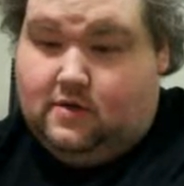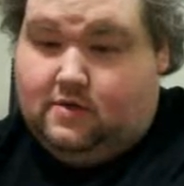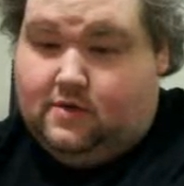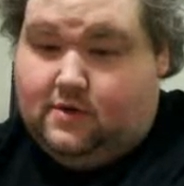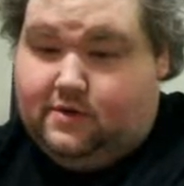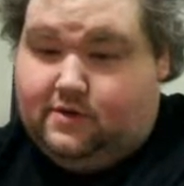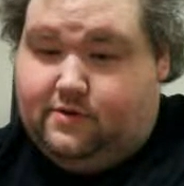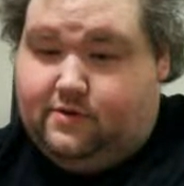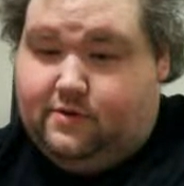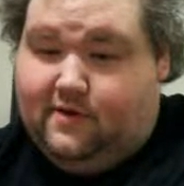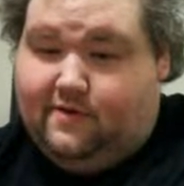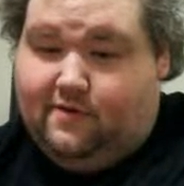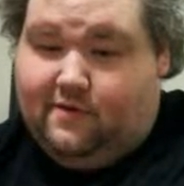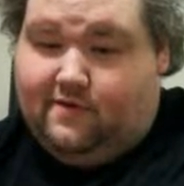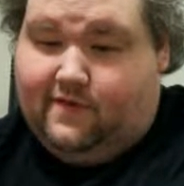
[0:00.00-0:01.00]
One, two, three,
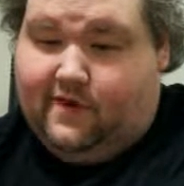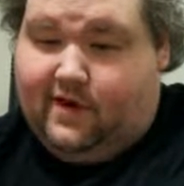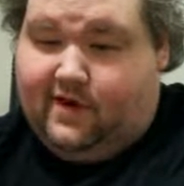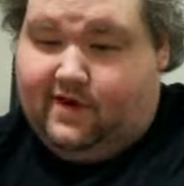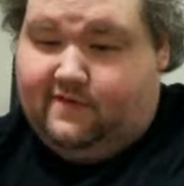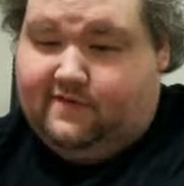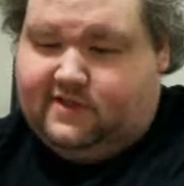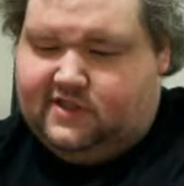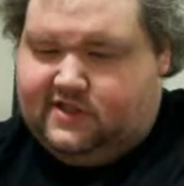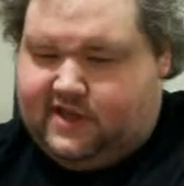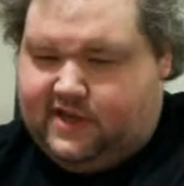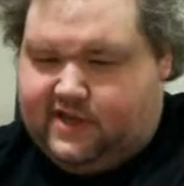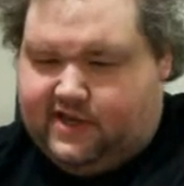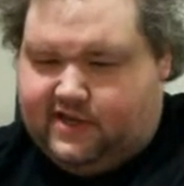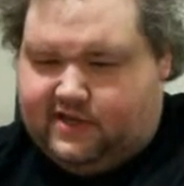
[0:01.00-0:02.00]
four, five,
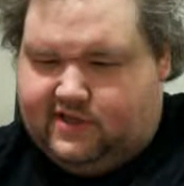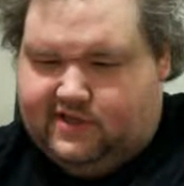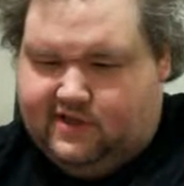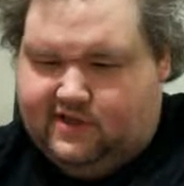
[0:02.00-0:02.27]
six.